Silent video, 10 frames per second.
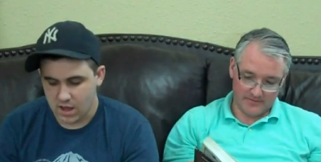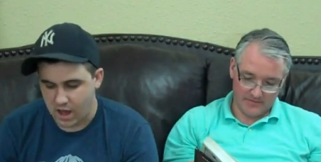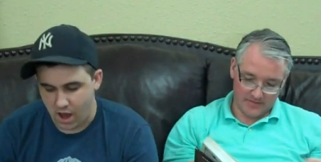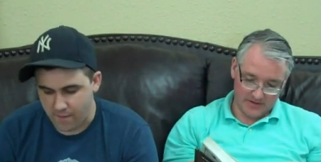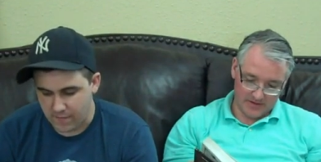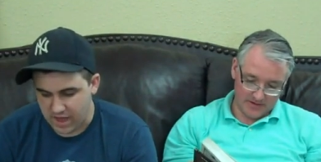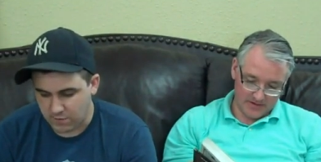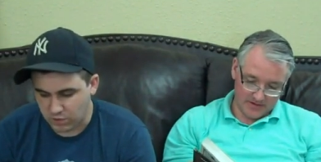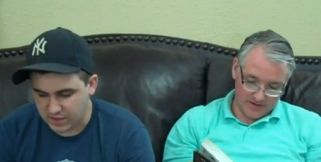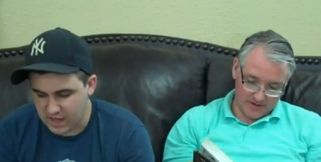Speaker 1: Um,
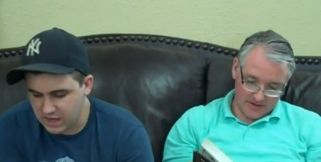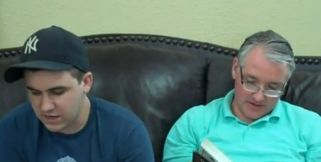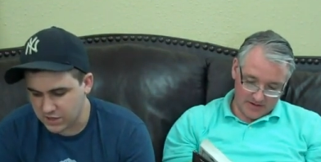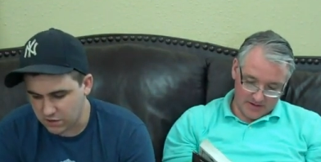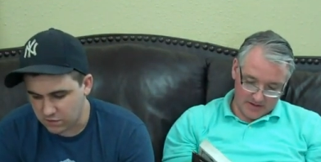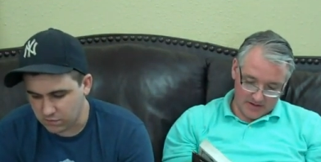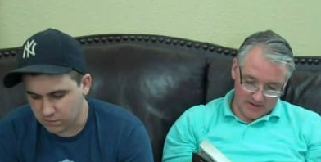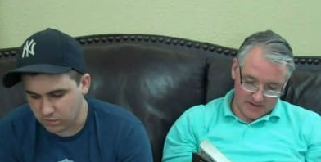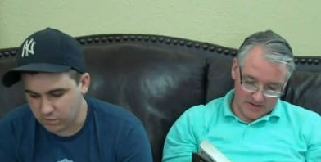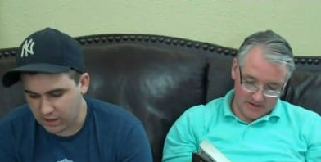and what they can do,
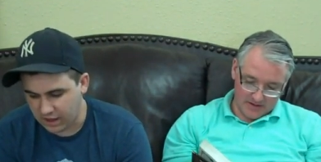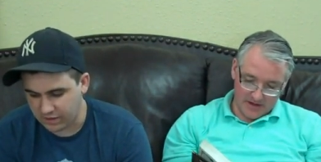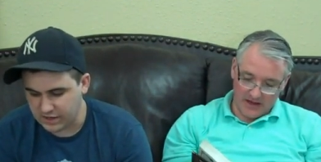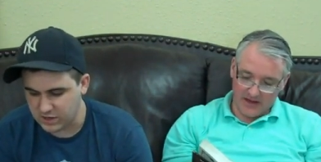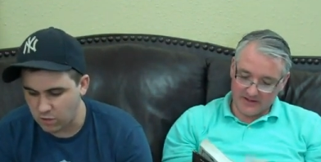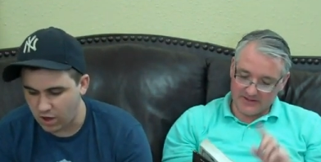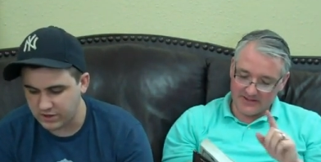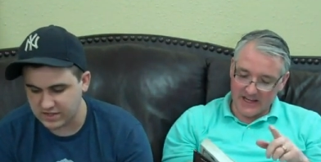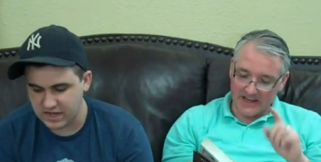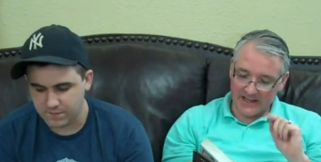uh, they uh, do all
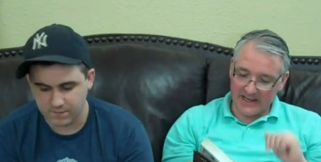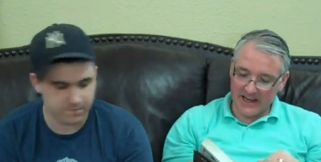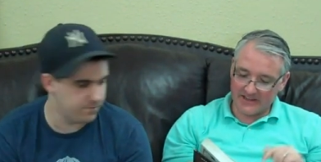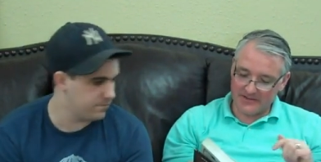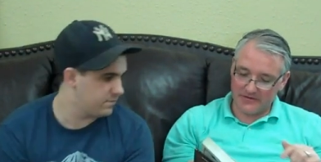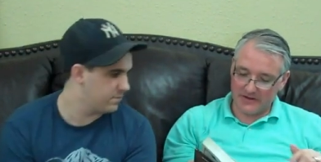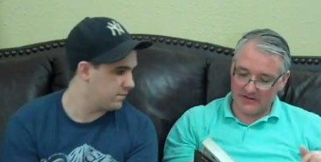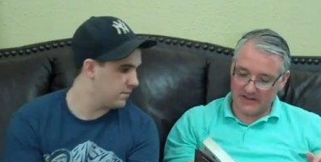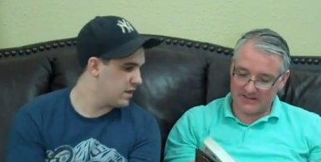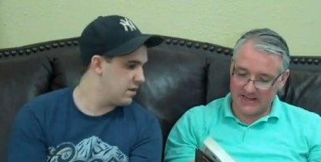the Zealot same. has
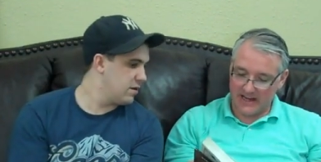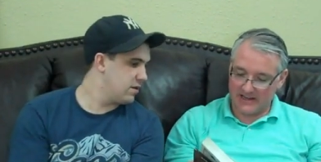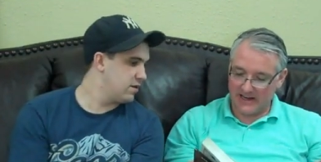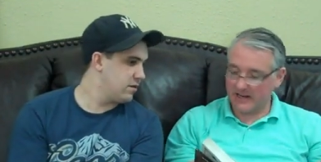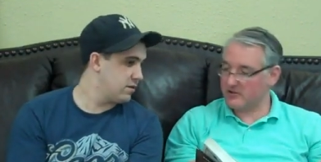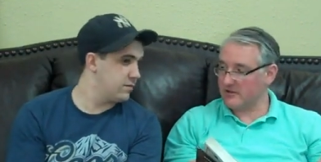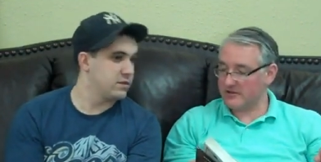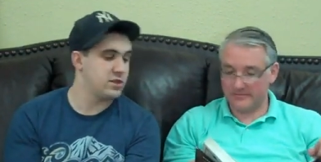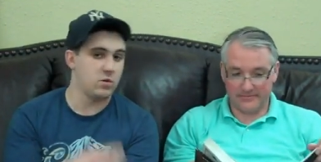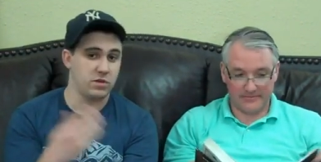
Speaker 2: fearless and
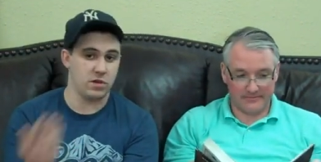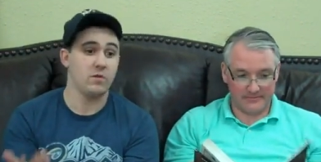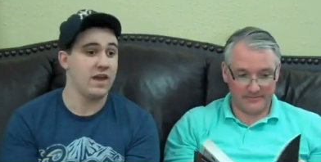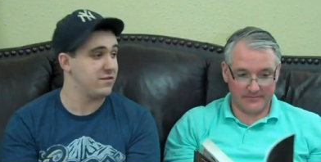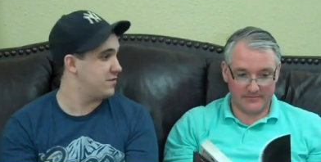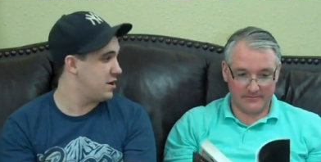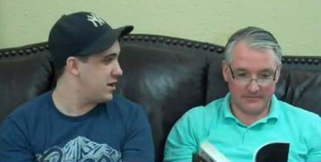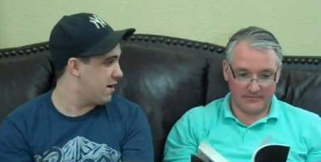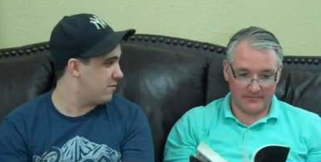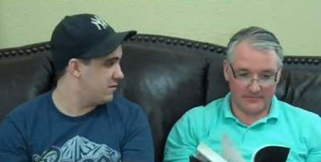hatred. So
Speaker 1: okay, so there
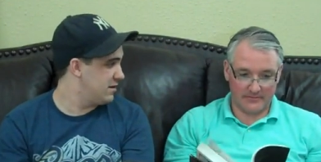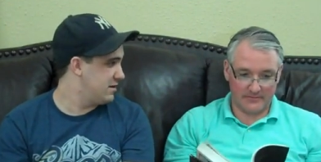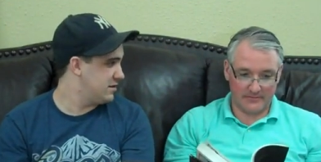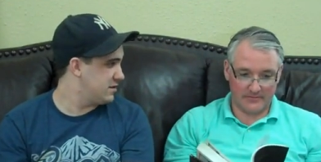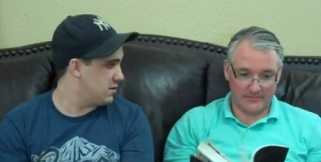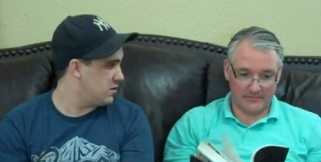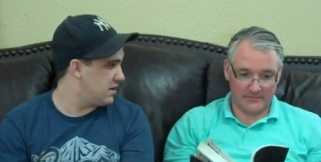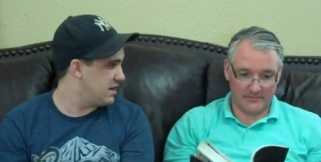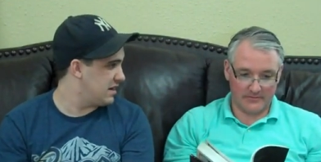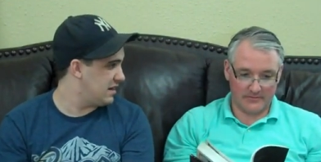you go. So you
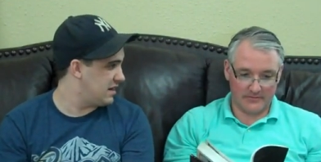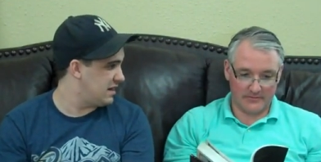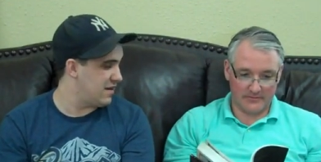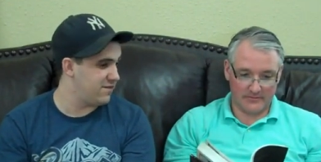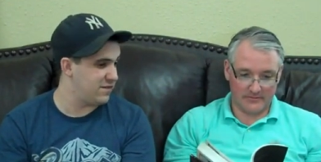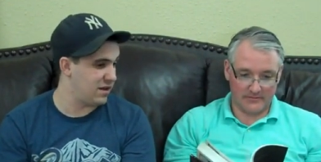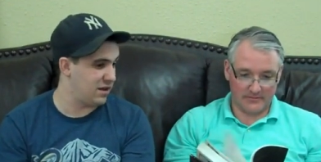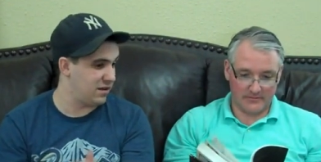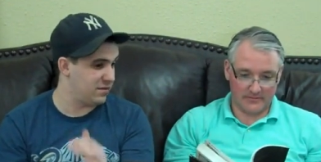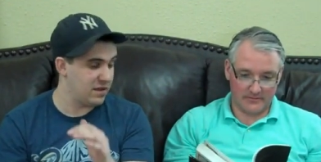can give
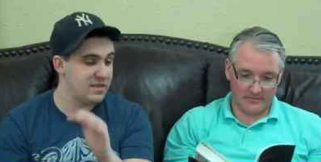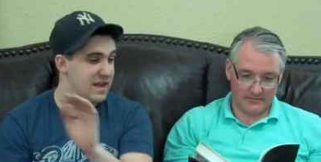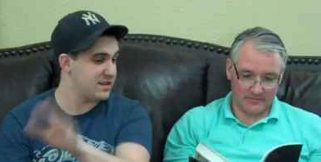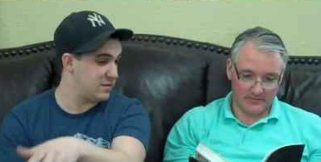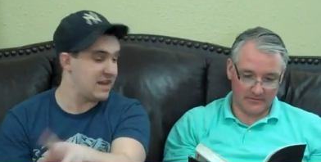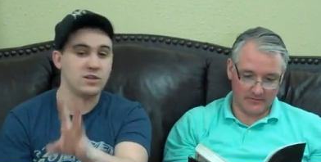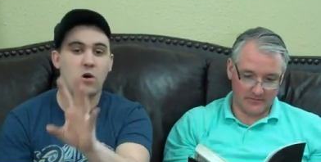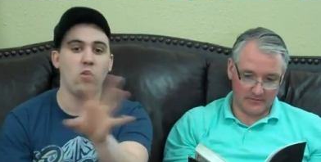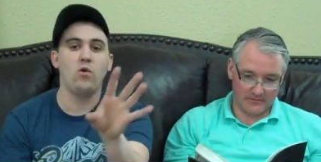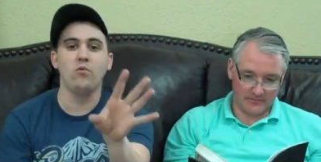that's a, that's a
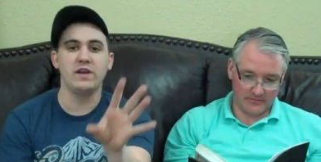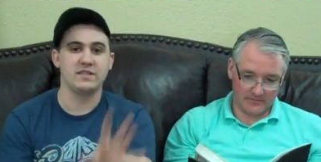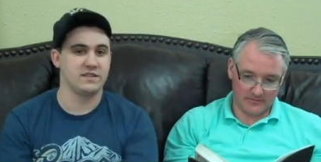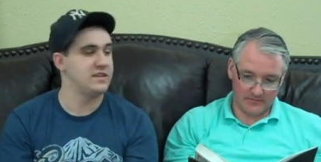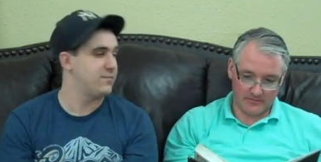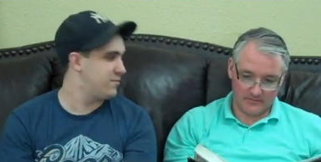whole reason to